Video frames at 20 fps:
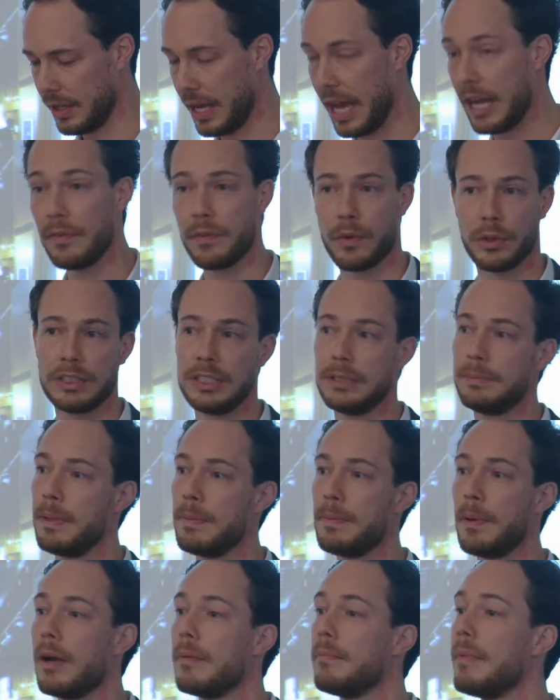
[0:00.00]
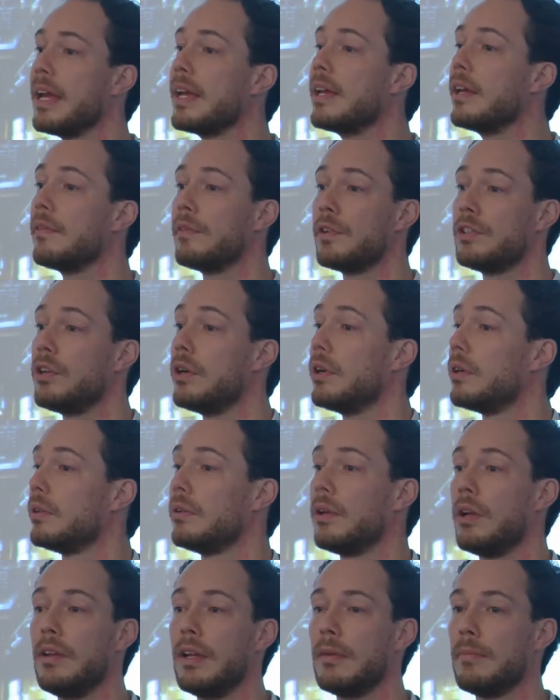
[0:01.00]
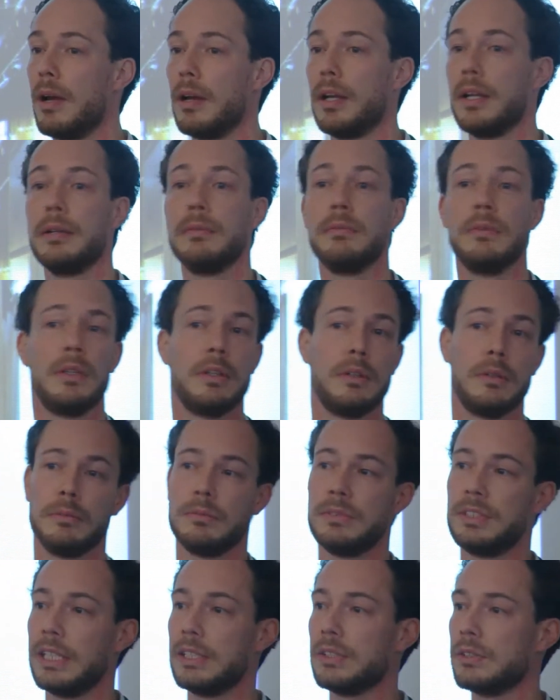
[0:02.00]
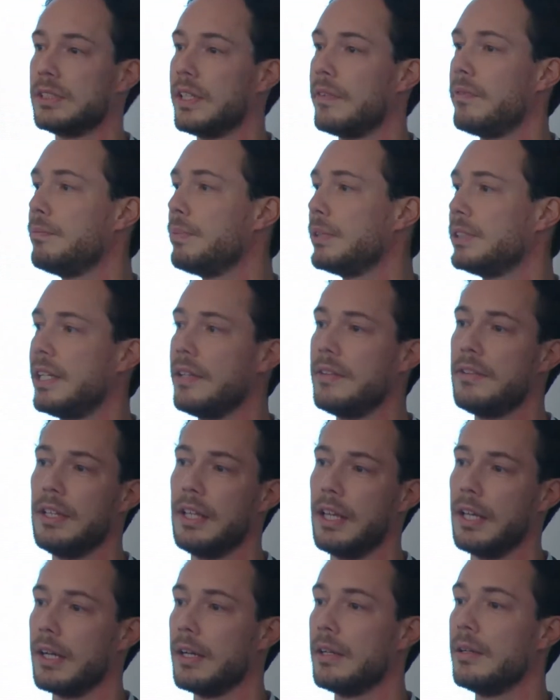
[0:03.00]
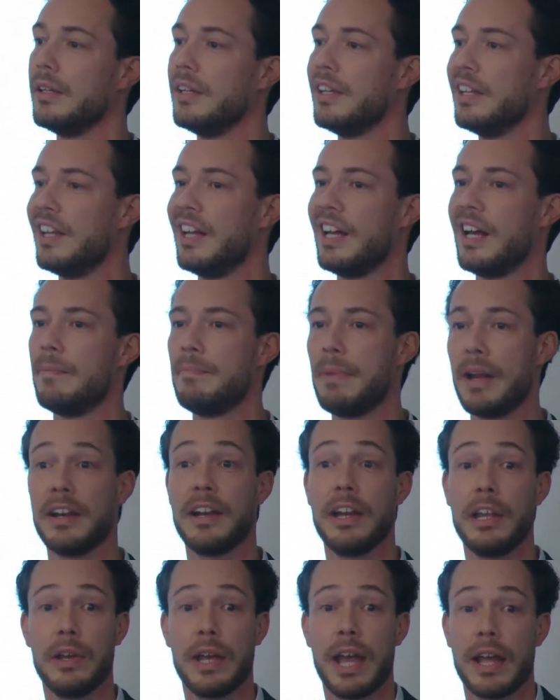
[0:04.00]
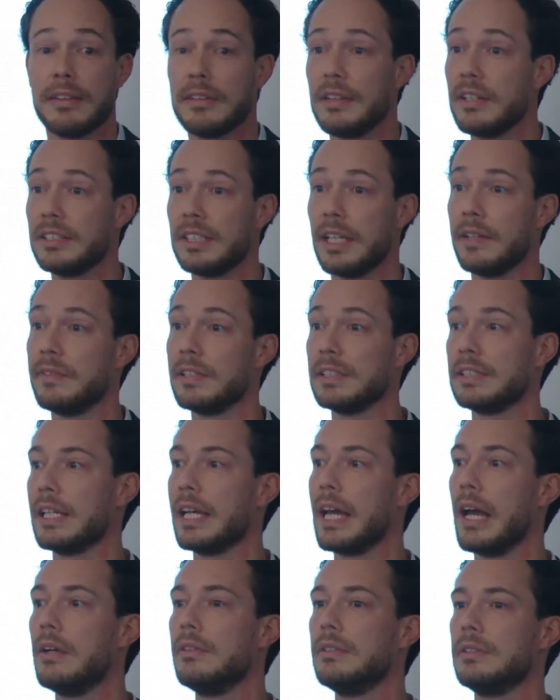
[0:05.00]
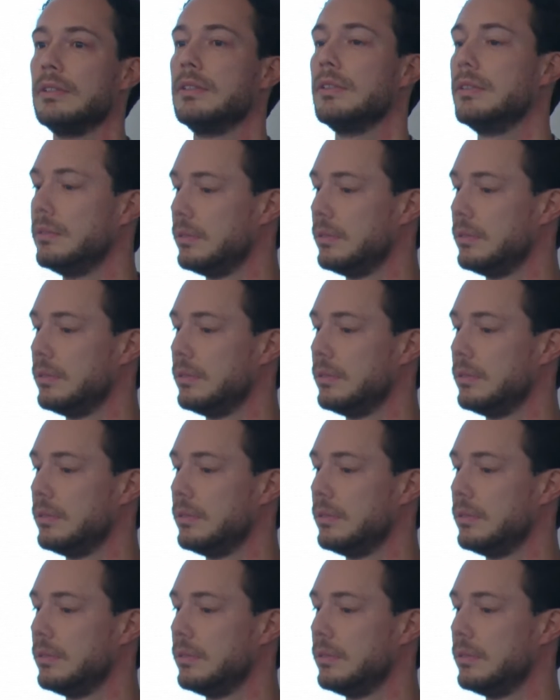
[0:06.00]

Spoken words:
And of course, these people are making a return on their money, 6 or 7% a year, better than you get in the savings account.